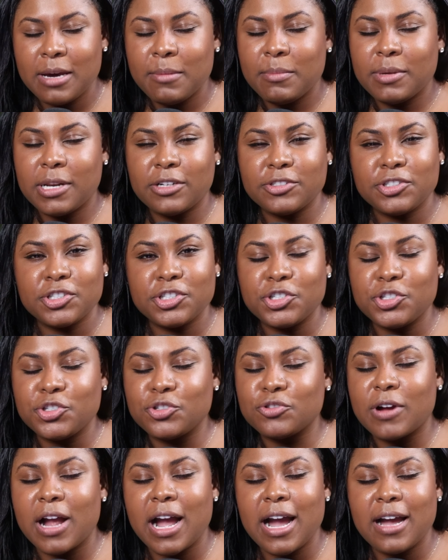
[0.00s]
but I'll just
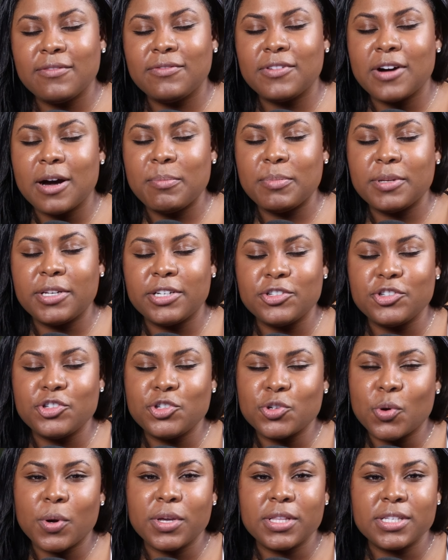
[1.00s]
drive up and
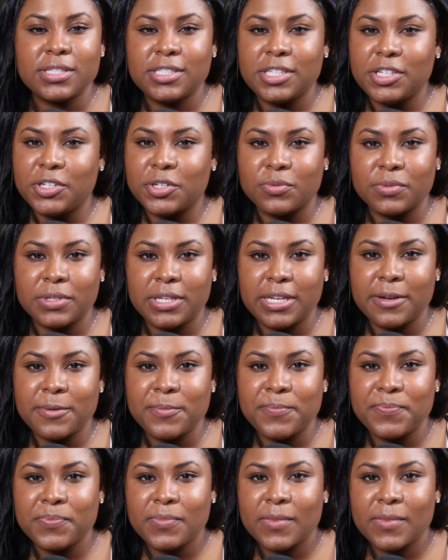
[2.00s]
enjoy the scenery,